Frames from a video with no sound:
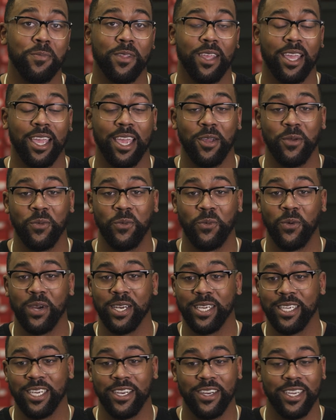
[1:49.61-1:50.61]
And one
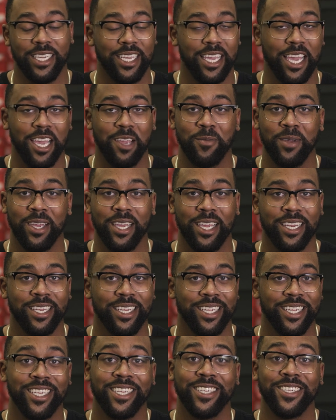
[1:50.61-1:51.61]
year he came in,
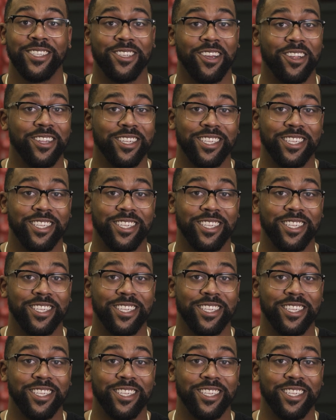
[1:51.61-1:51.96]
saw the